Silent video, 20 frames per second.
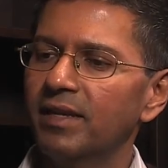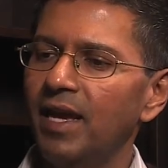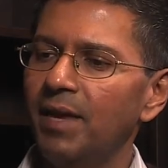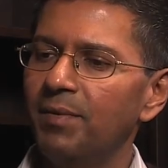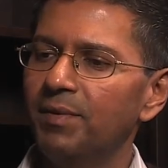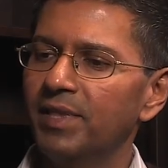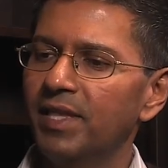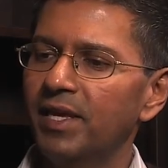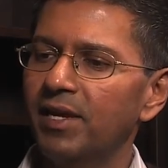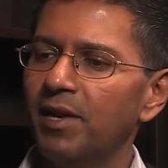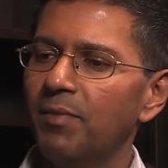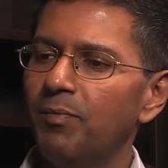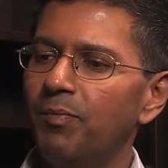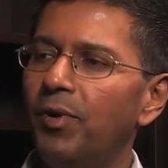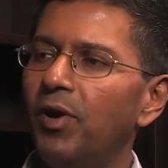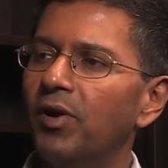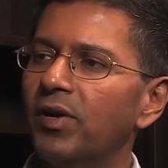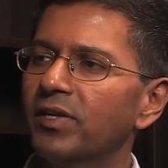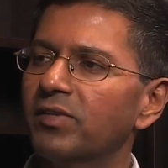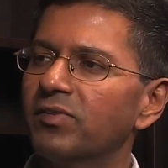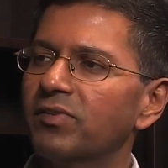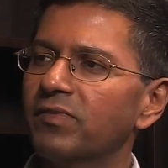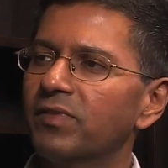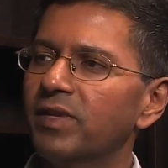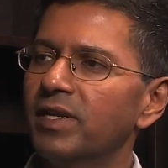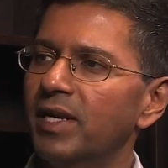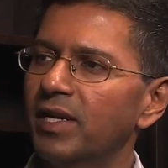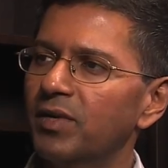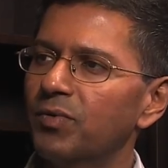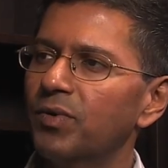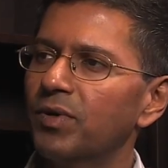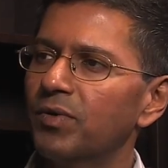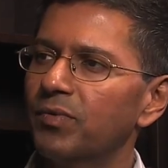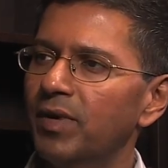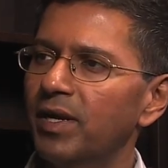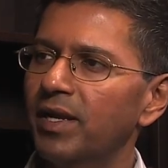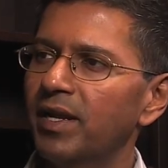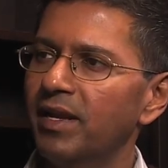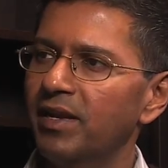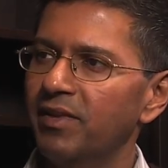I mean, there are pockets of the network
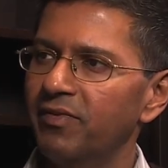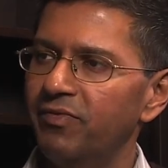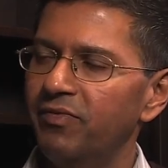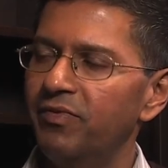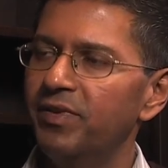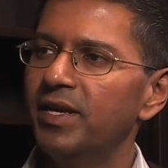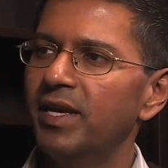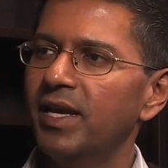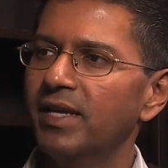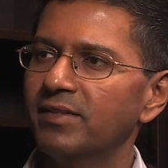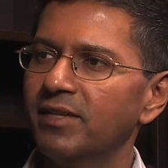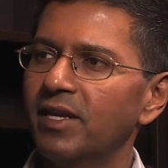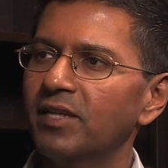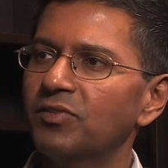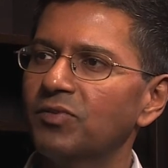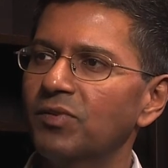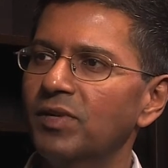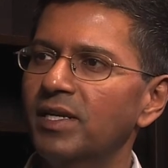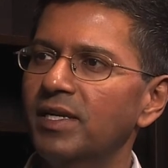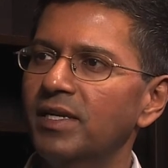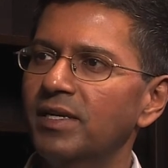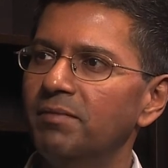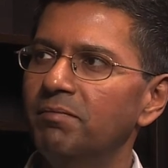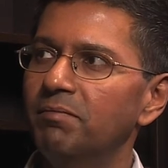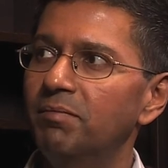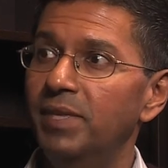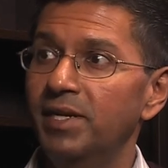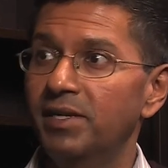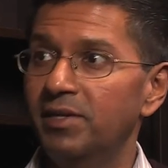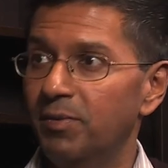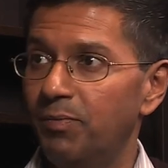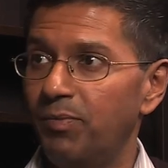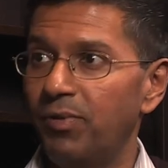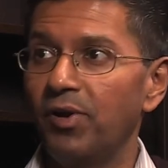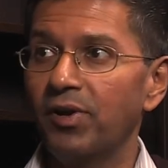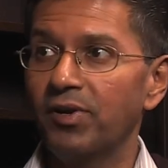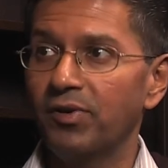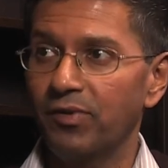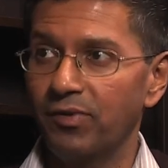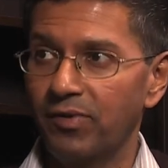where NFV has actually been
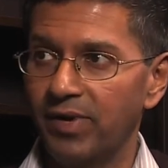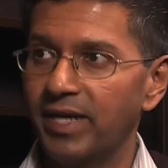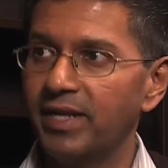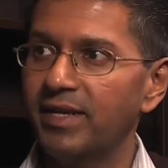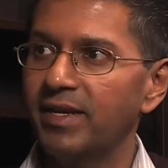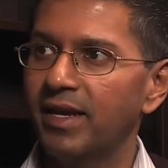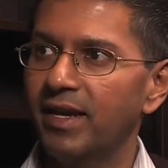deployed already.